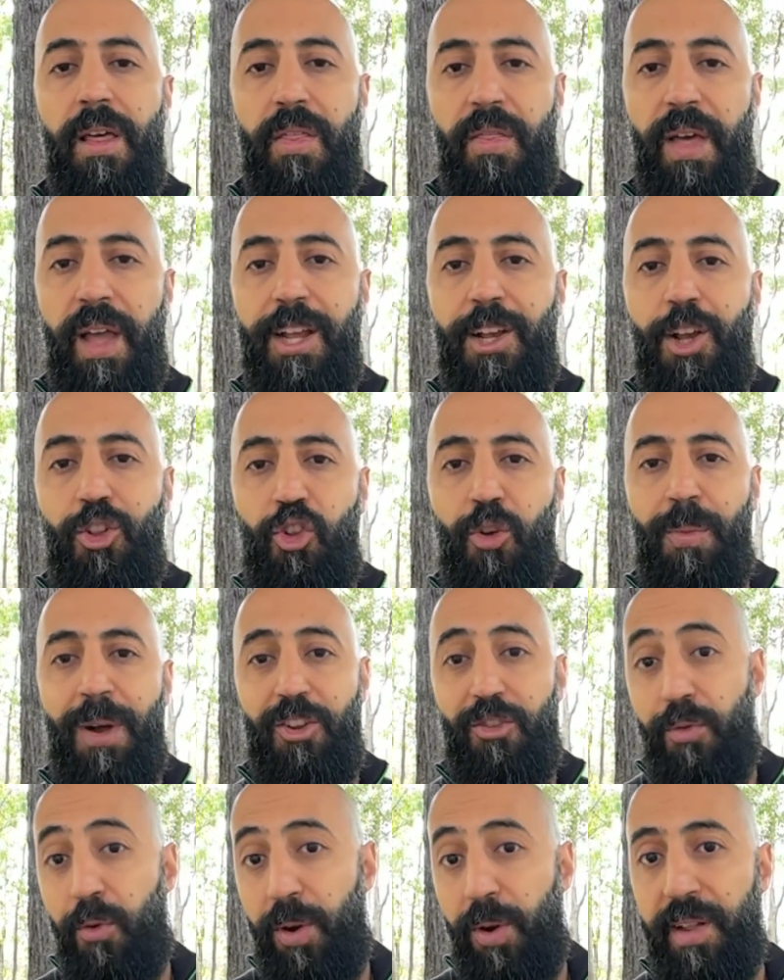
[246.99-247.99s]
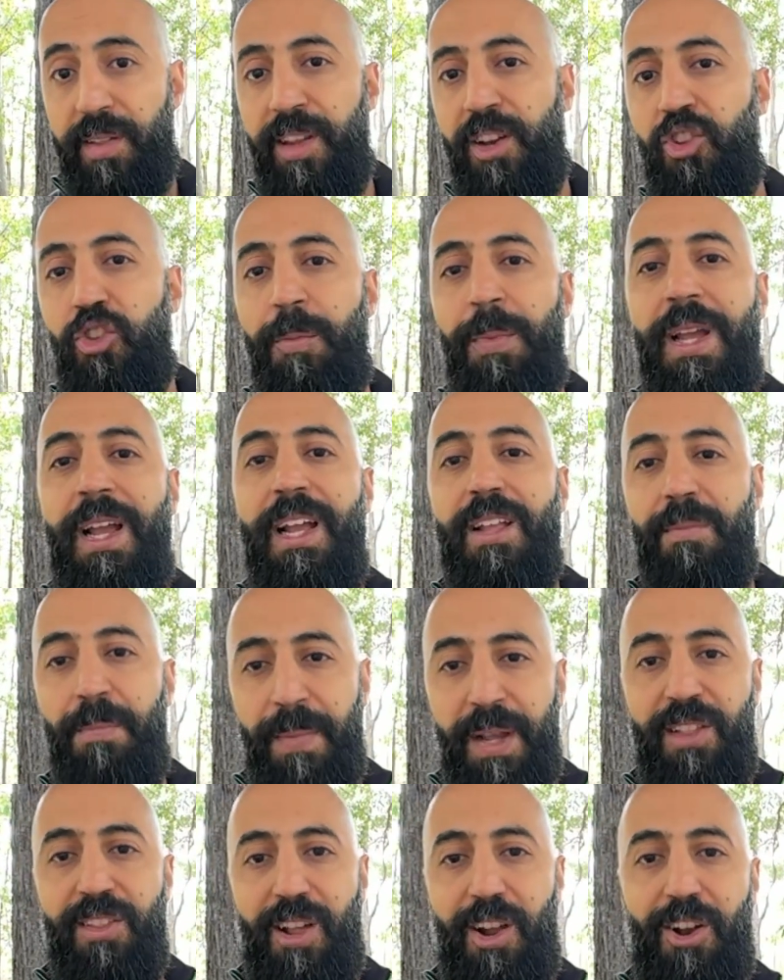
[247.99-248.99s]
Thank you so much for listening to me. It
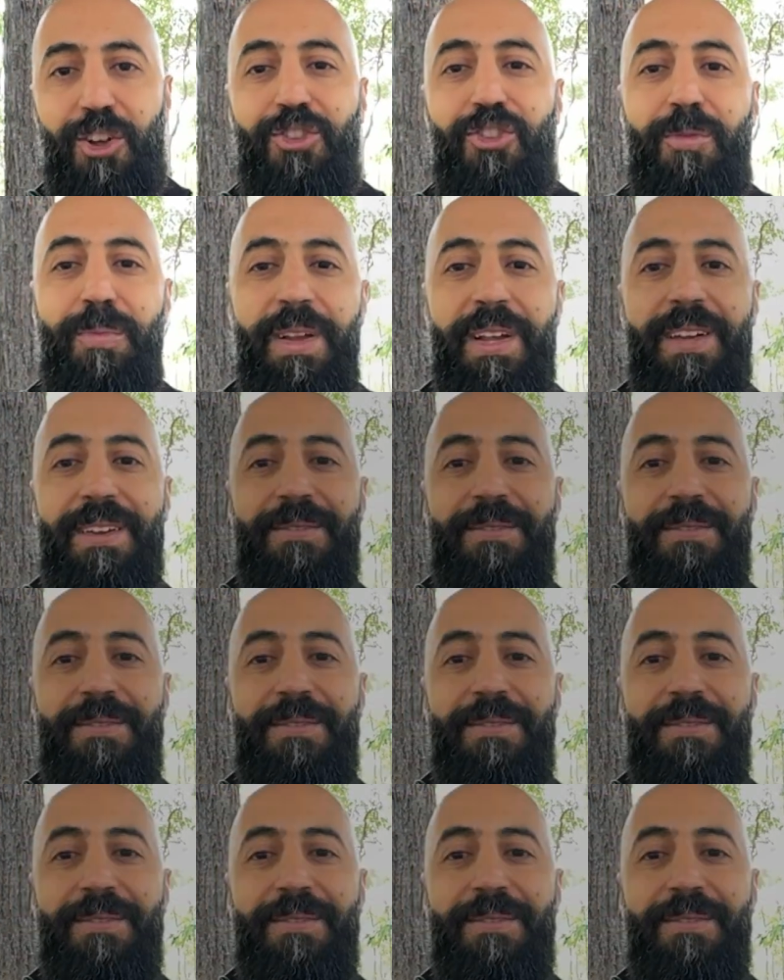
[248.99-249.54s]
means a lot to me.